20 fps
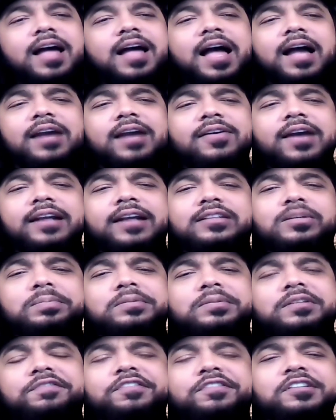I cracked
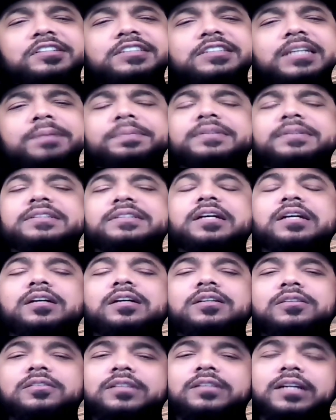open the first
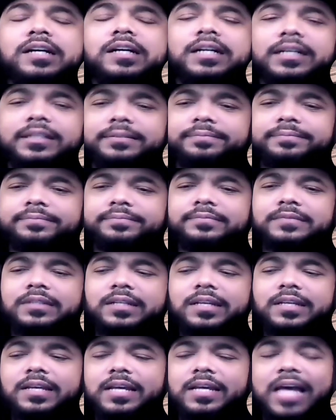episode.
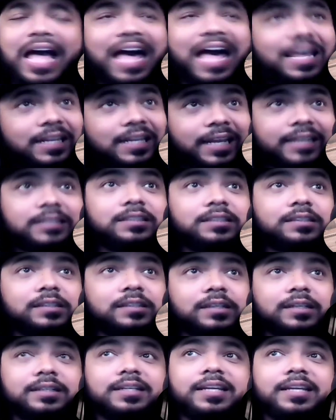I like the
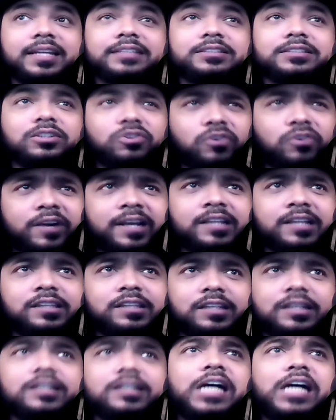look. It's a grain
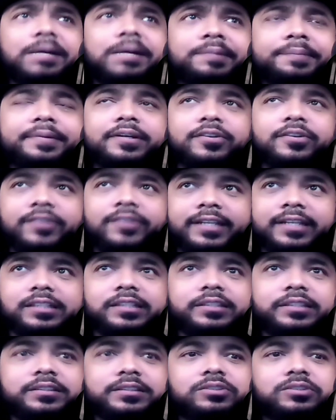look, a comic book grain
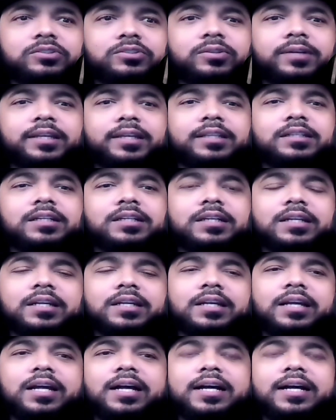look to it.
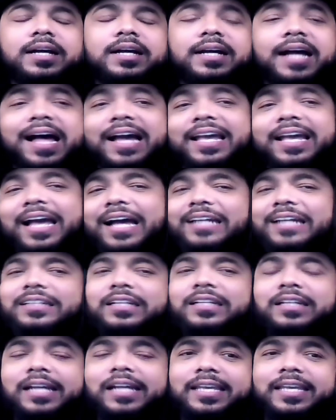I kind
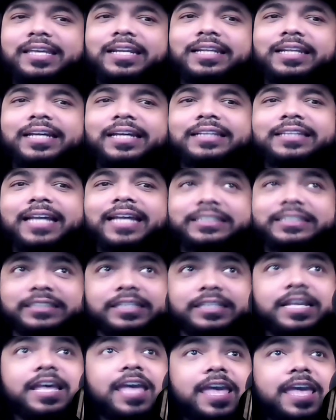of like it. I like the
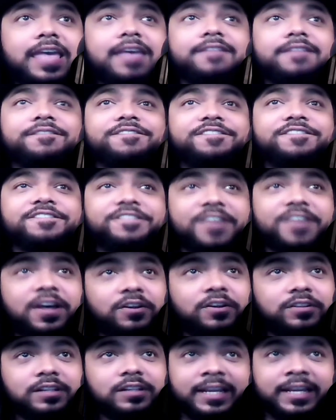acting. It
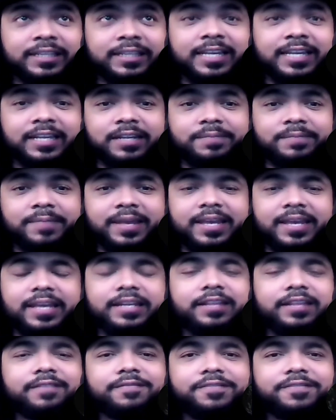felt like the anime.
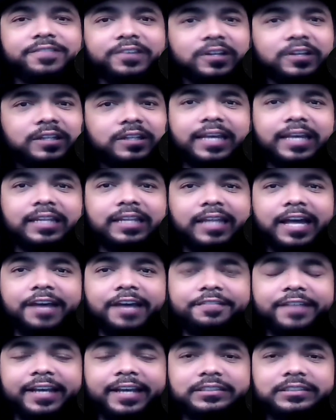It didn't feel like
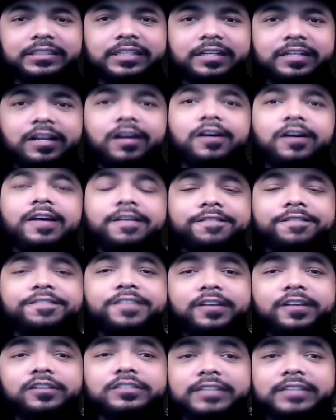live action at all. It
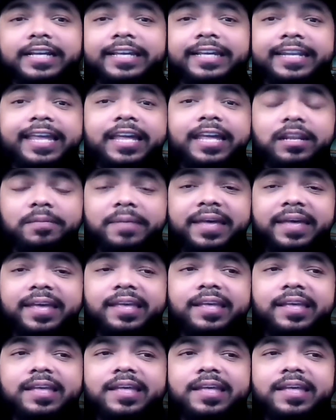feels like an anime.